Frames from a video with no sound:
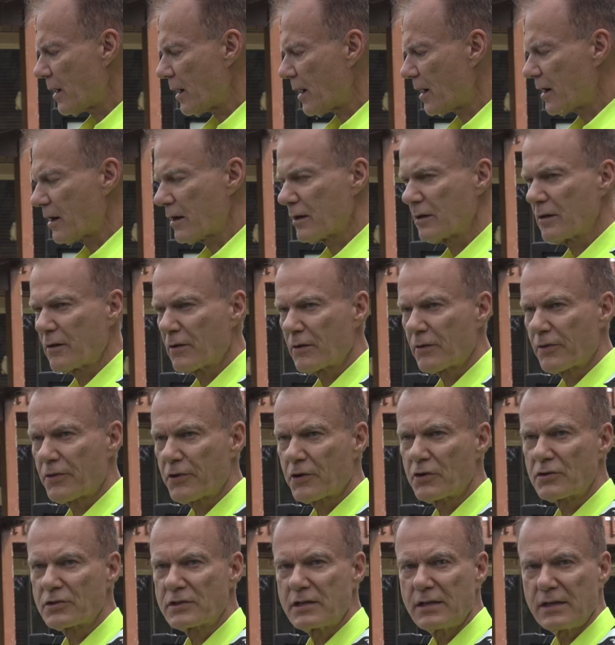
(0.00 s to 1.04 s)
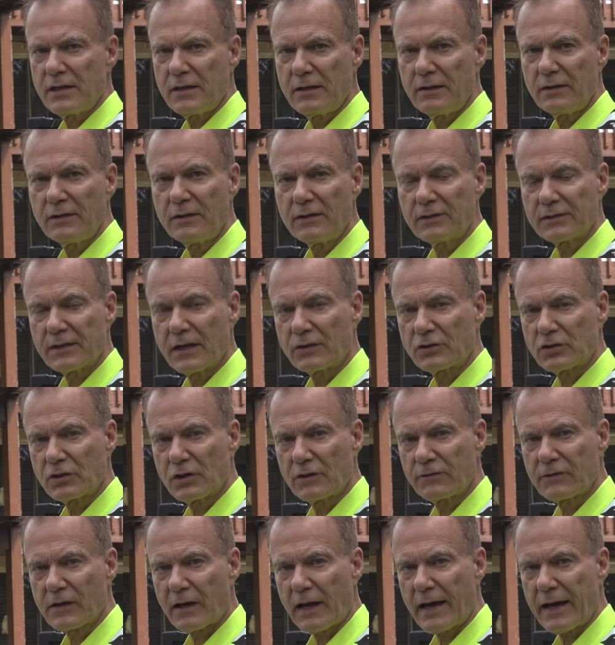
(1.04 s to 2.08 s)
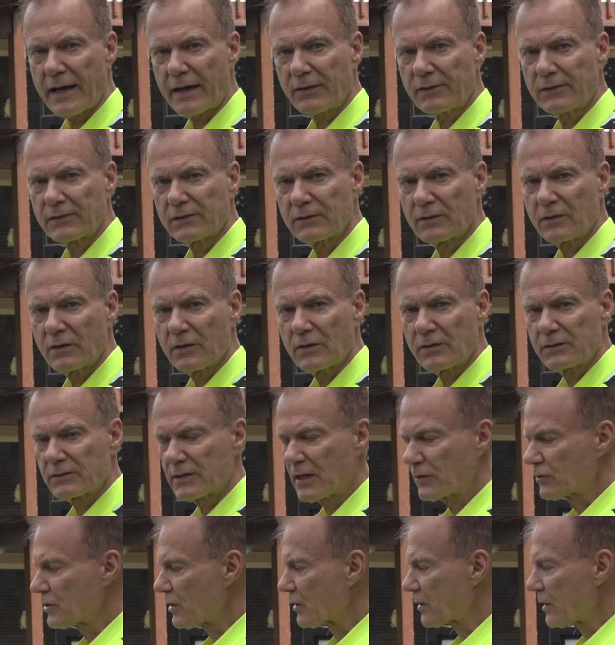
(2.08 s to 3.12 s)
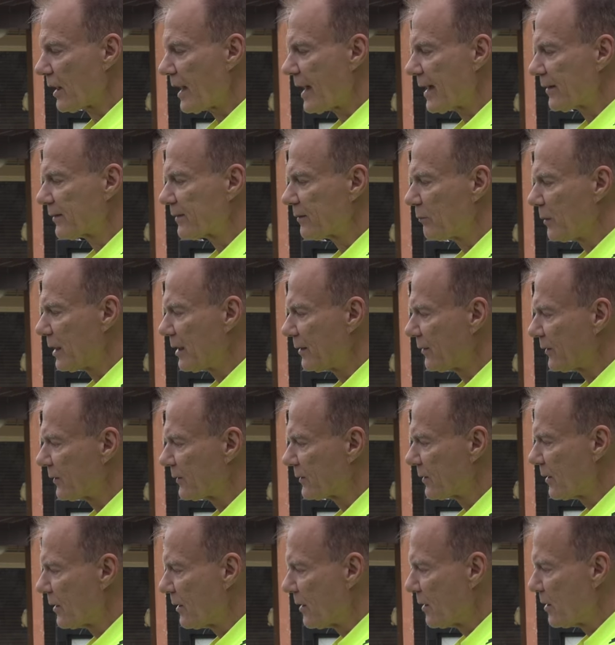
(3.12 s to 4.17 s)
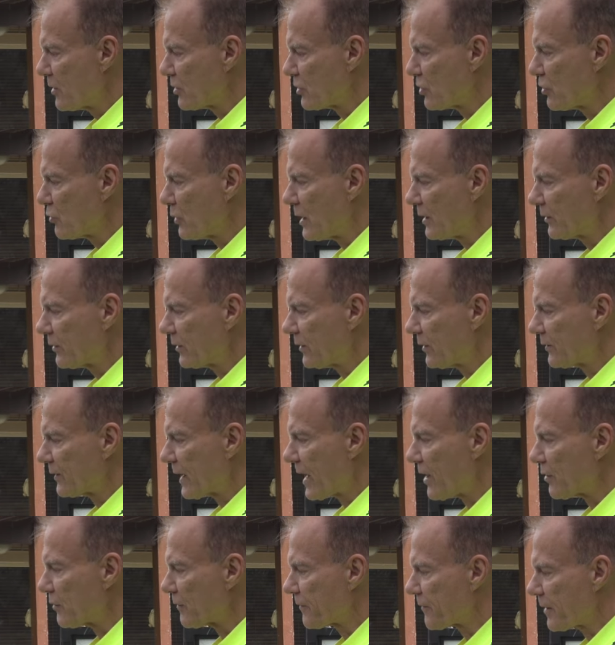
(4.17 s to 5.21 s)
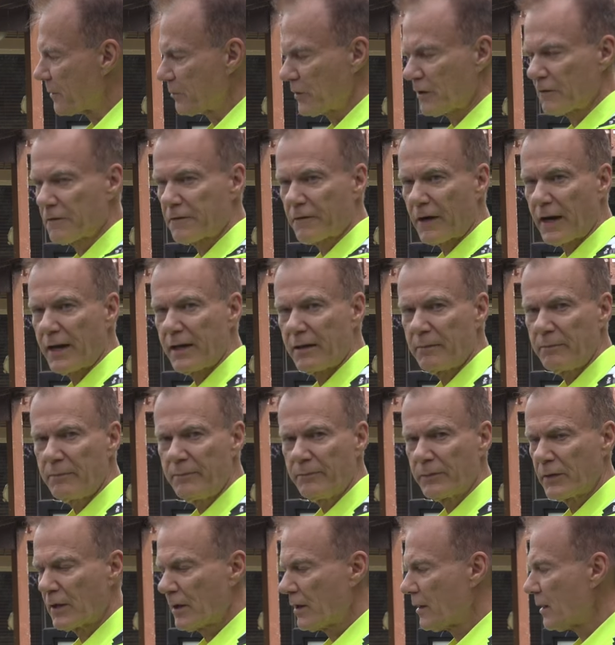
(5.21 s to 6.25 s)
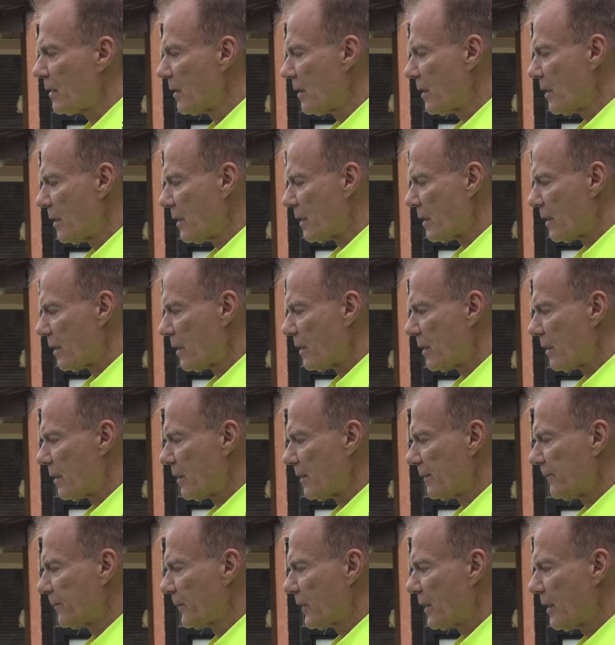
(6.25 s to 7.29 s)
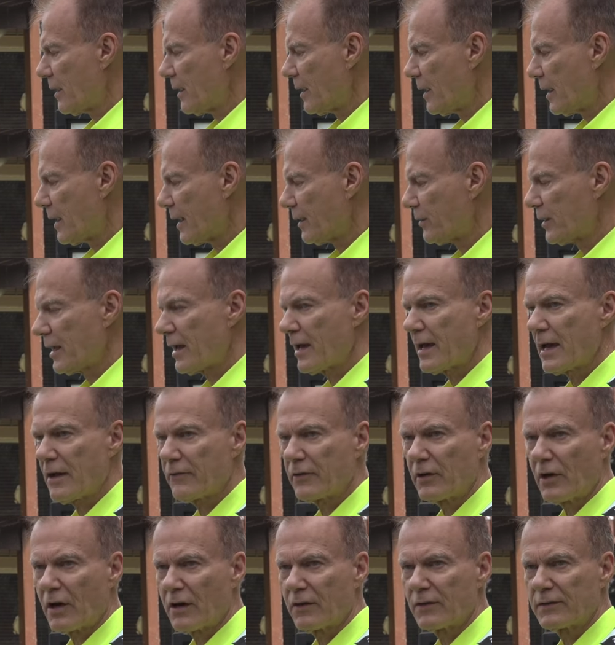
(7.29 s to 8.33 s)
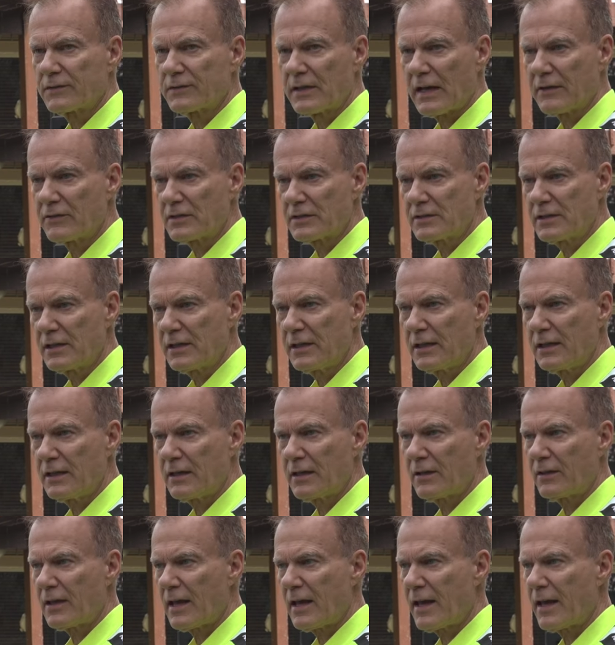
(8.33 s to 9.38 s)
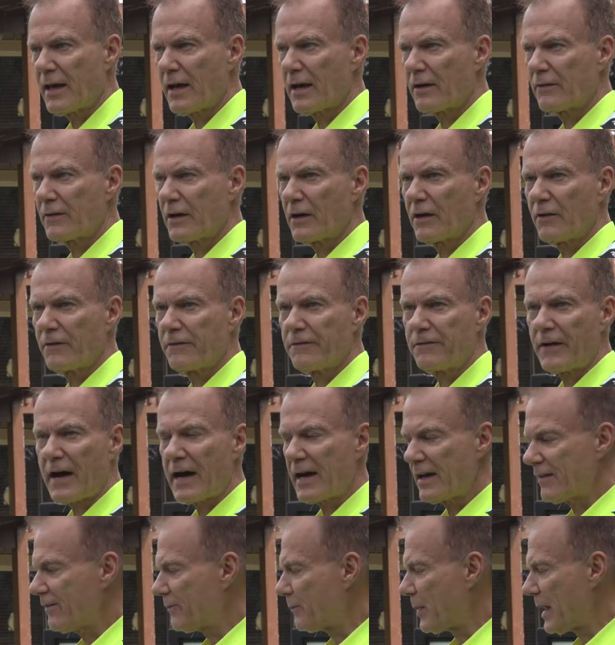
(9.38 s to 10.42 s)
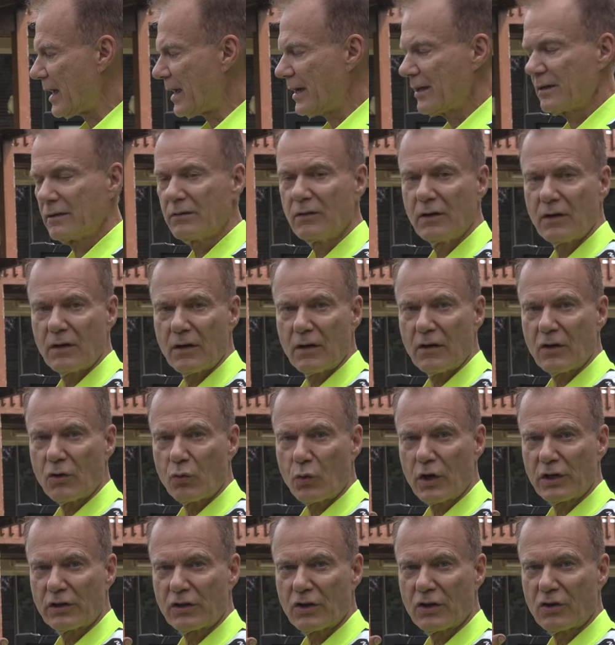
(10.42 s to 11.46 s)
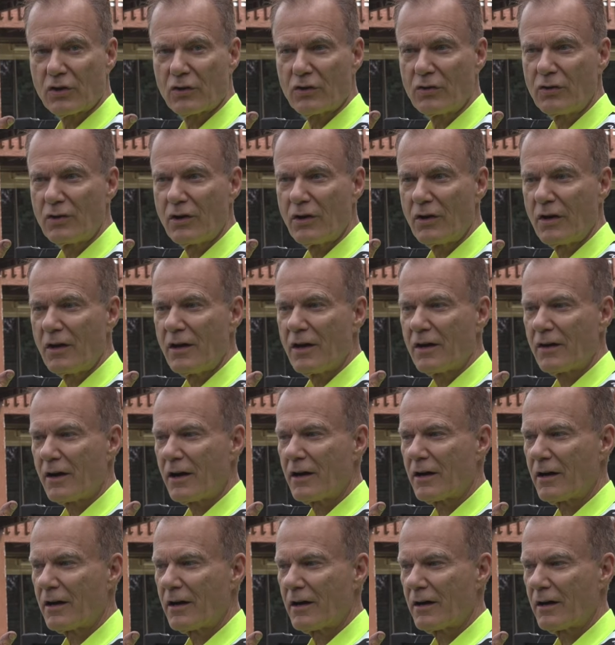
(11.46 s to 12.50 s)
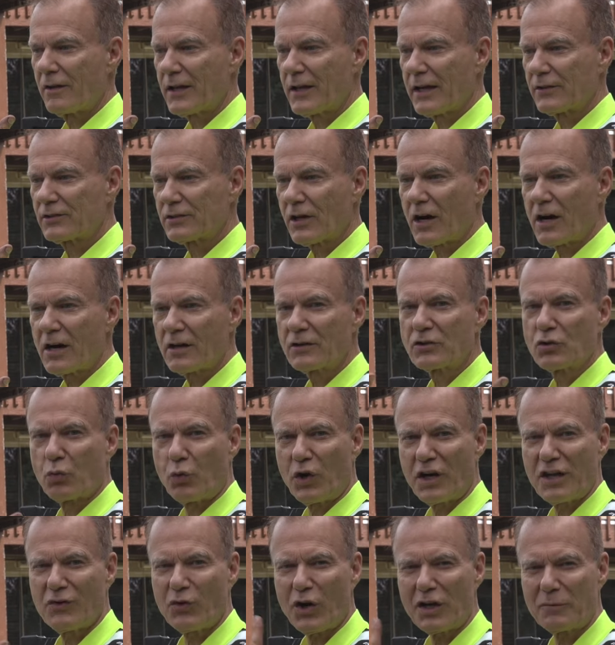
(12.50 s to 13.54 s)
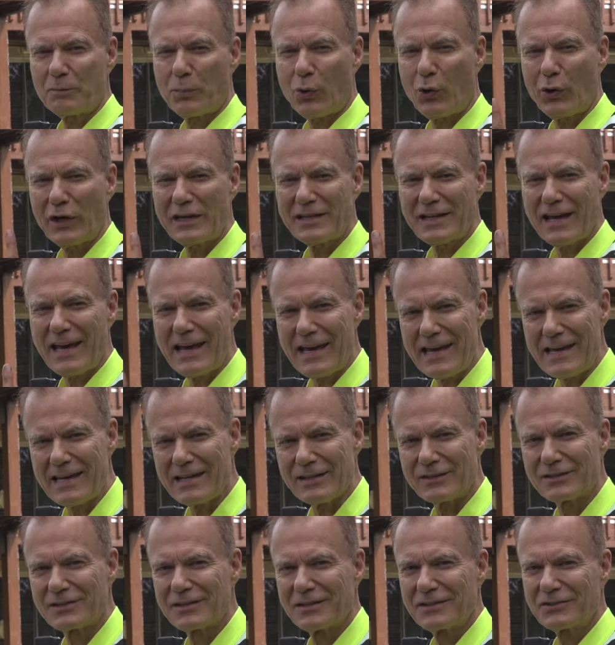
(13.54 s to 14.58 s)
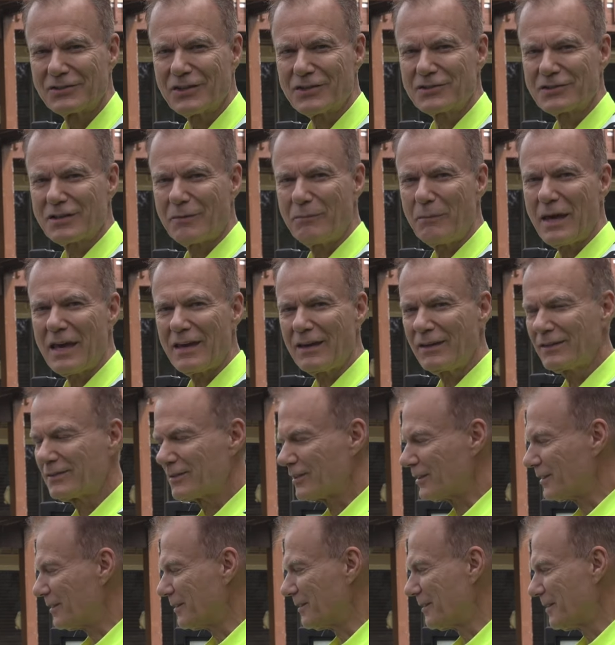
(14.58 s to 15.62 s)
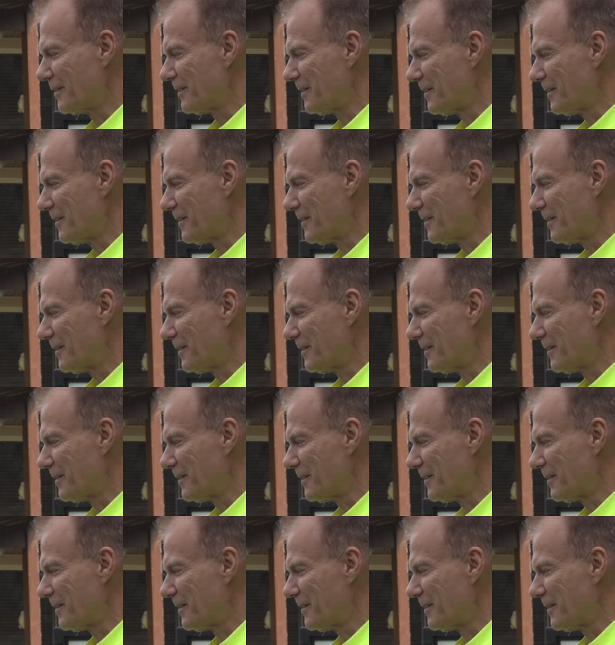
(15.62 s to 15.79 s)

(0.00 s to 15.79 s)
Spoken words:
R13 center of glass. Center of glass means 2 inches out from the frame. And they have an R17, and they have a five-pane window that's R21.8. Just amazing.